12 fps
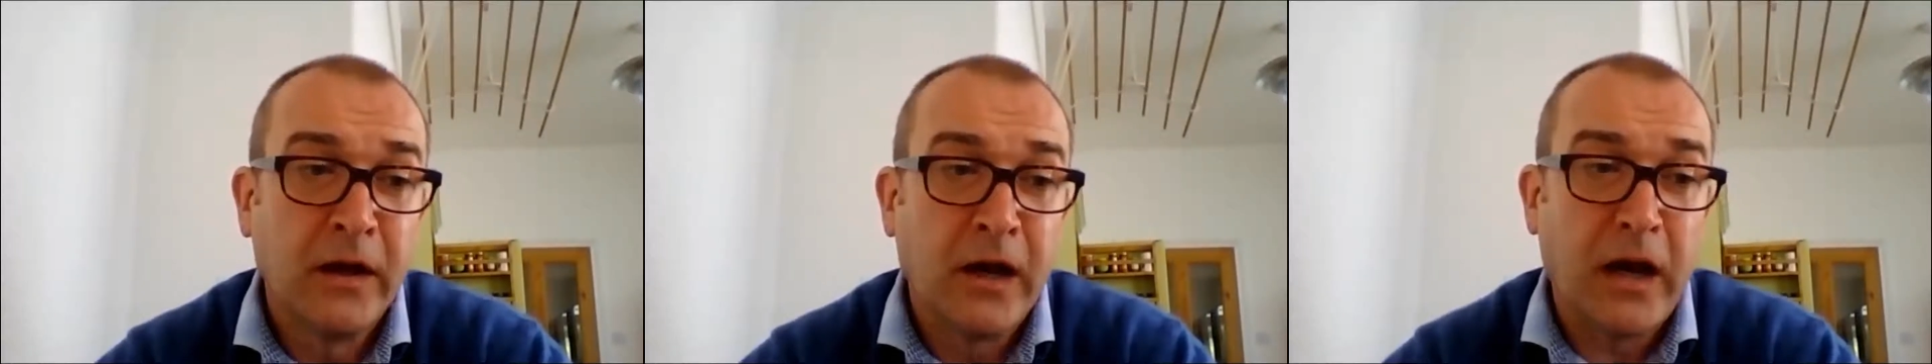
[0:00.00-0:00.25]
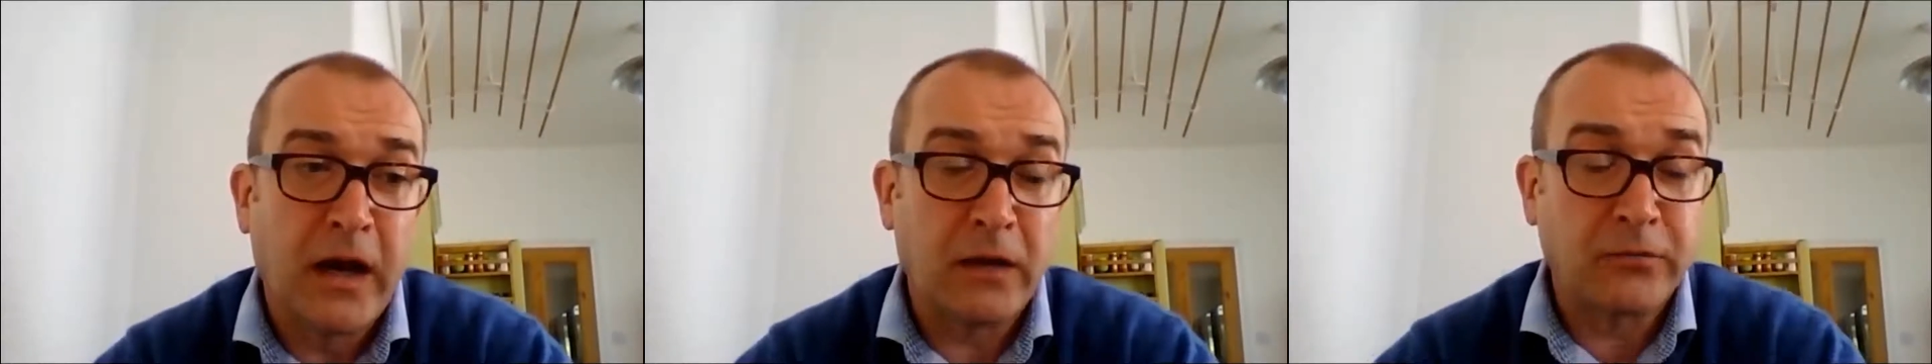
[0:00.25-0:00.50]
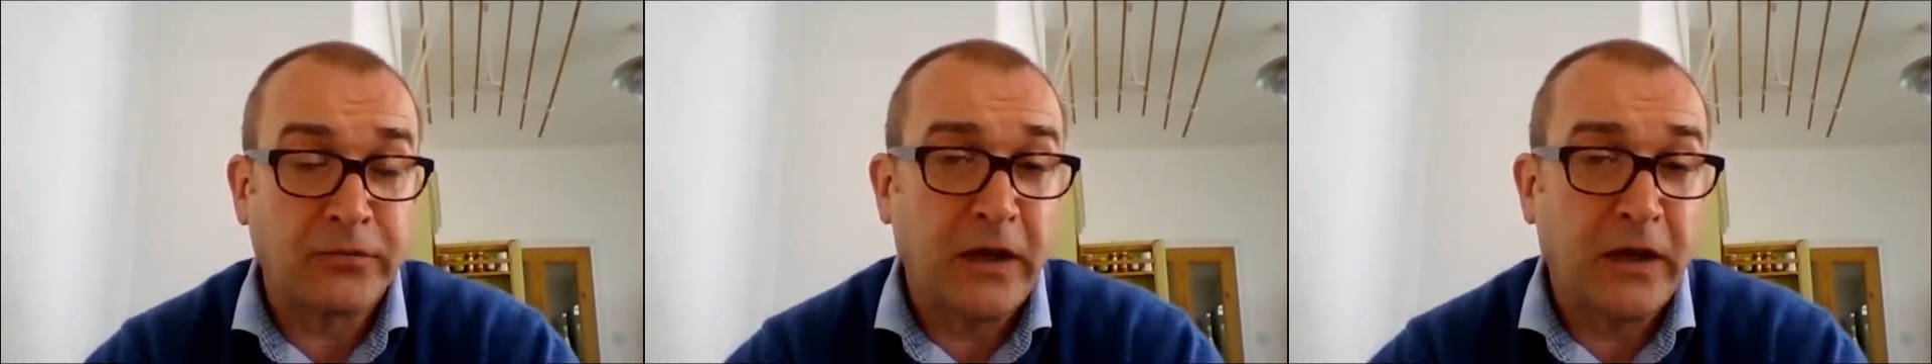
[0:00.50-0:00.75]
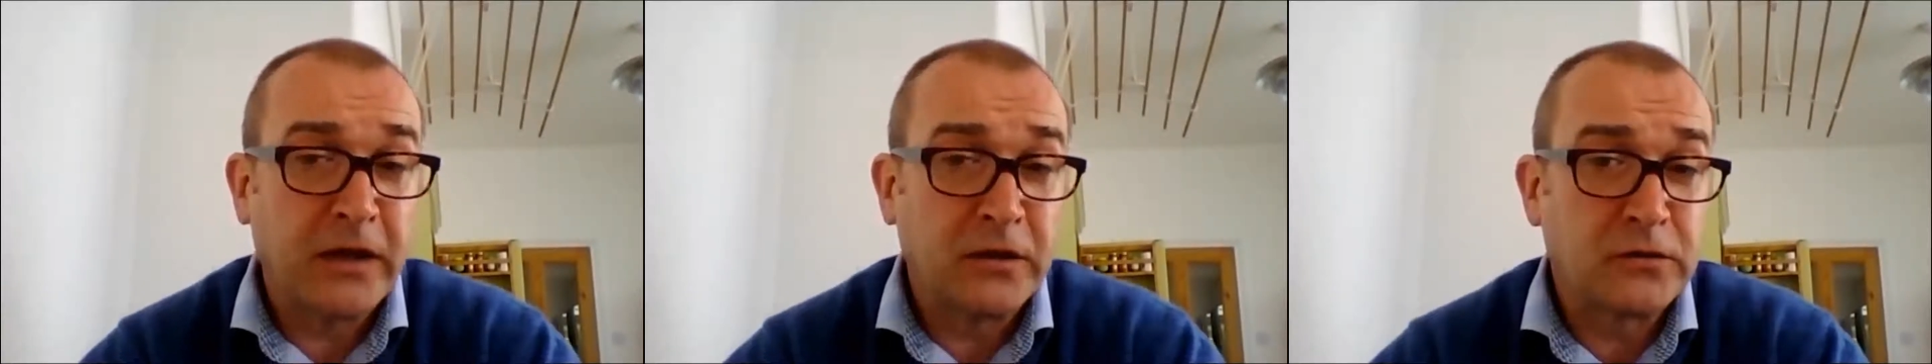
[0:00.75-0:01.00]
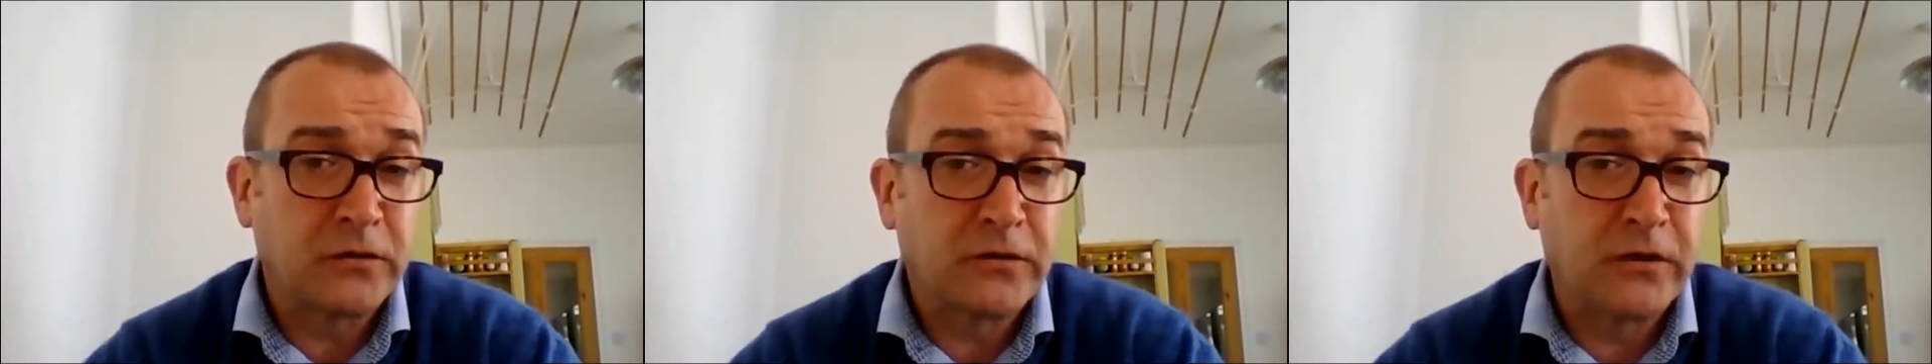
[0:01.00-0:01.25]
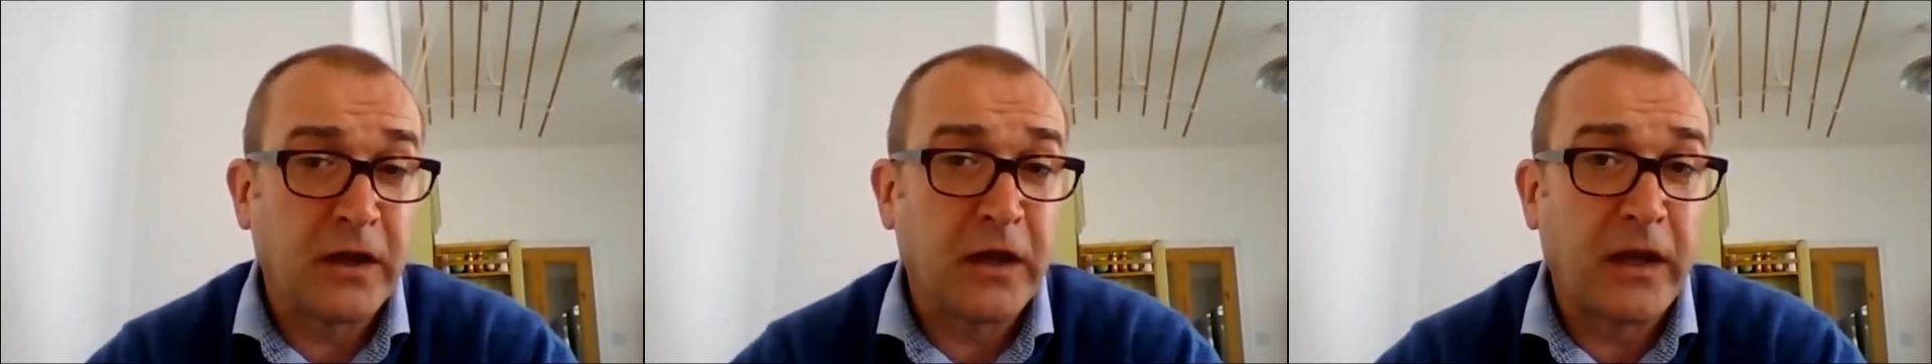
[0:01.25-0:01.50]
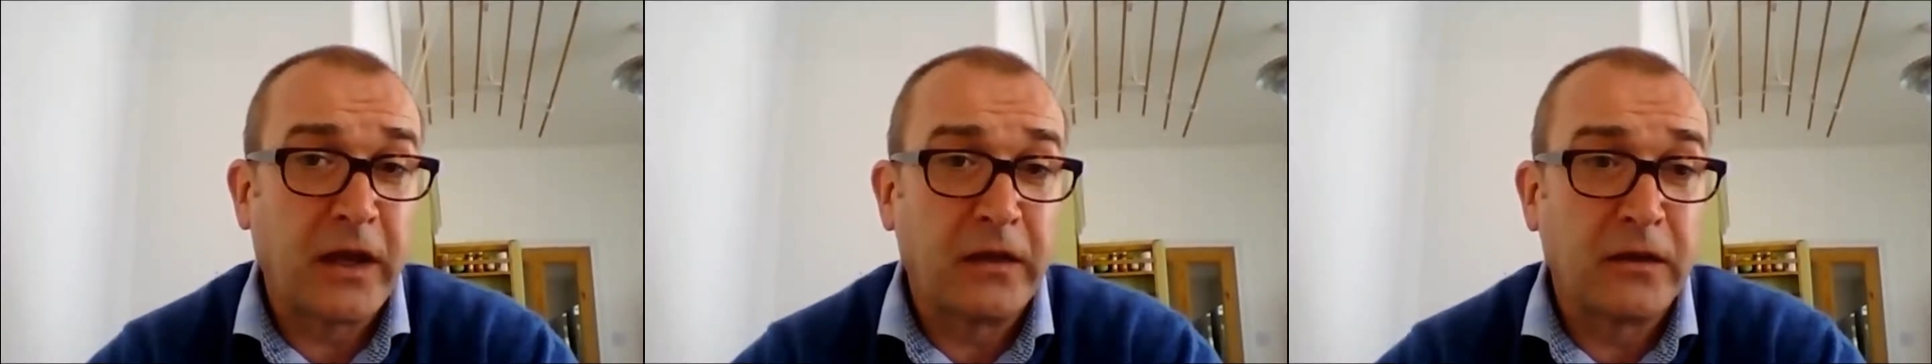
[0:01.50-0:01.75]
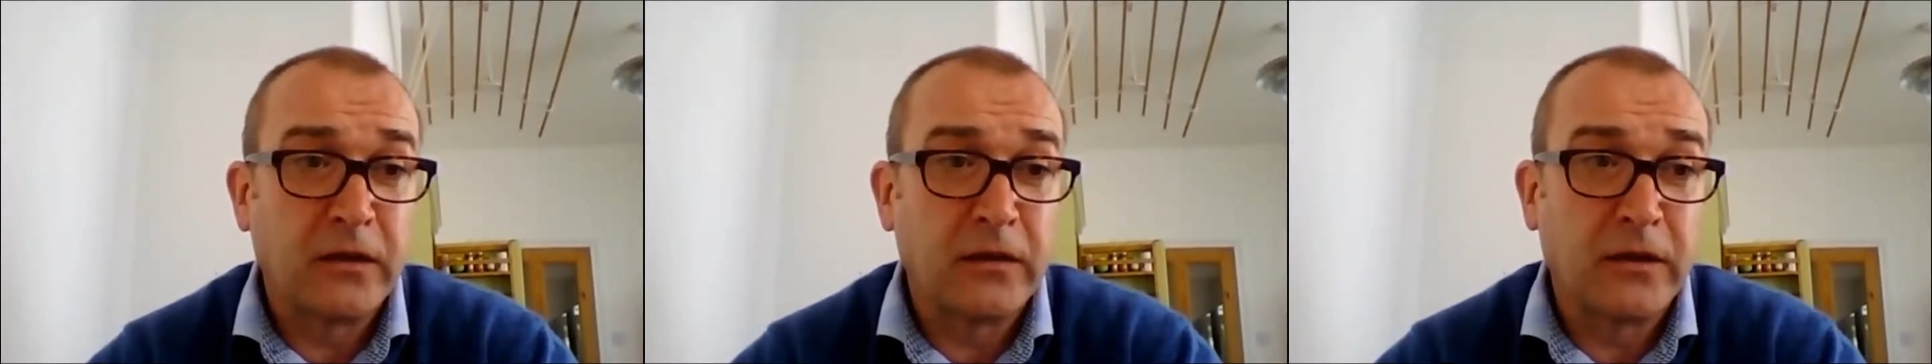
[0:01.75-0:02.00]
And I'm sat here just
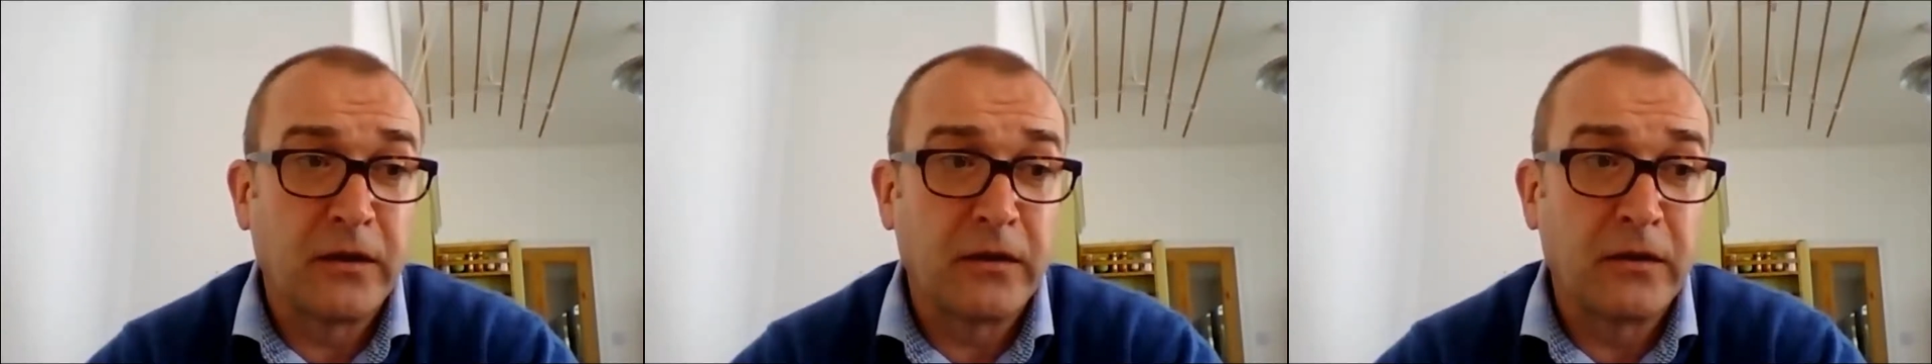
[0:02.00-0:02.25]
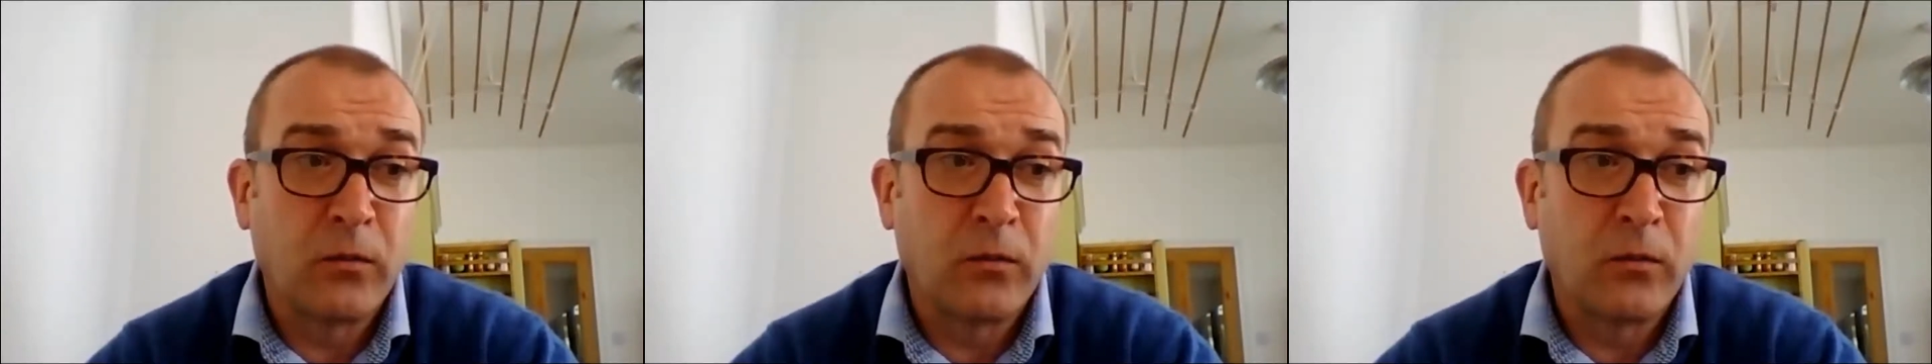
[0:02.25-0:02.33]
thinking that